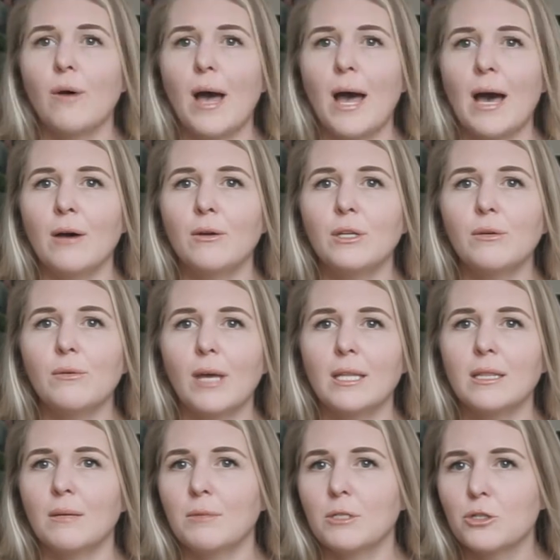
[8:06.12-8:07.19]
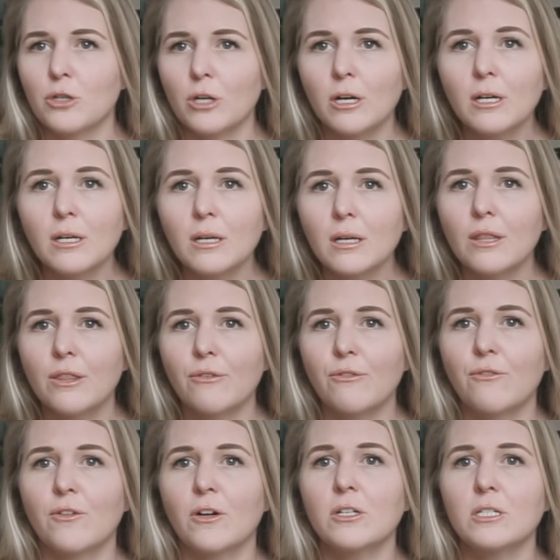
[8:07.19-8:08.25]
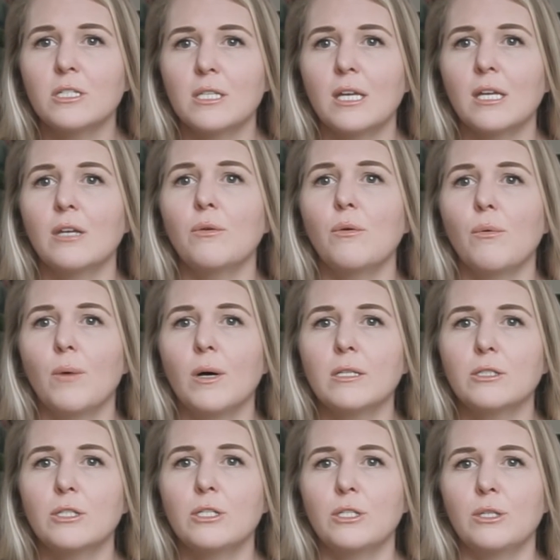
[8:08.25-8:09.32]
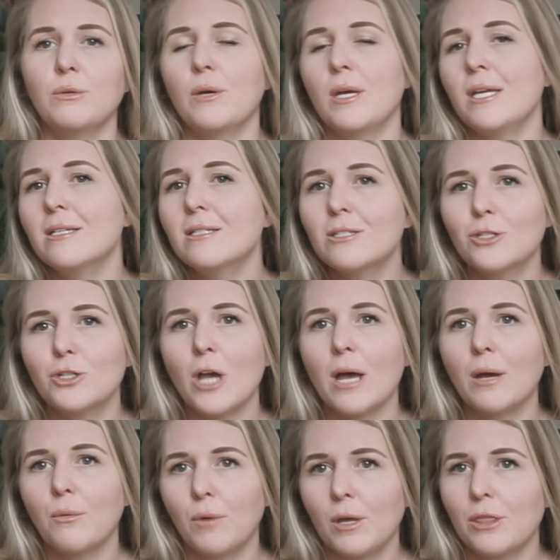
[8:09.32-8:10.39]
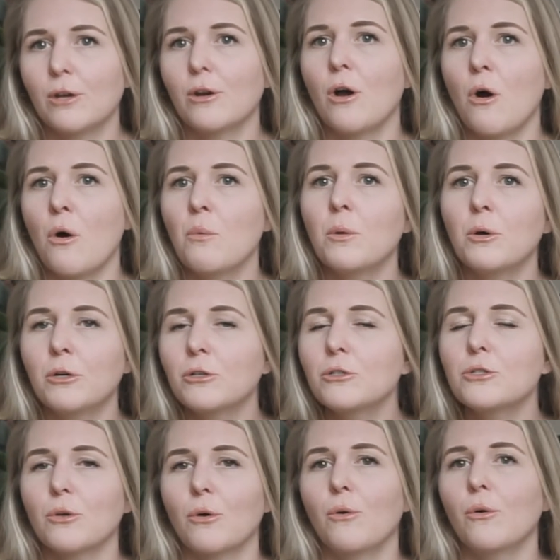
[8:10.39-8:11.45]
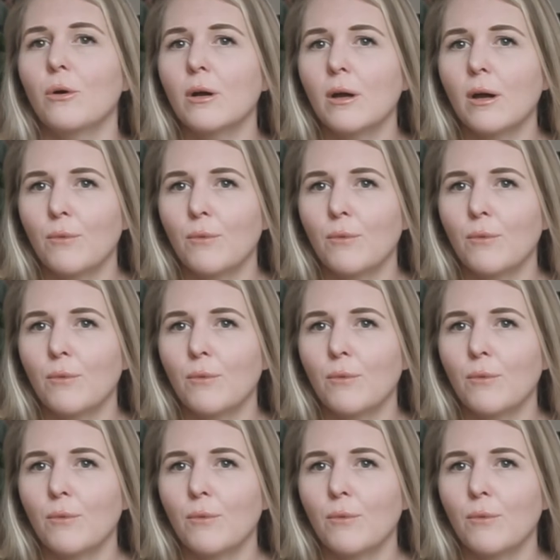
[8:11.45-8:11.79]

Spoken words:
how do you get them insured? The first thing you will want to do is check with your homeowner's or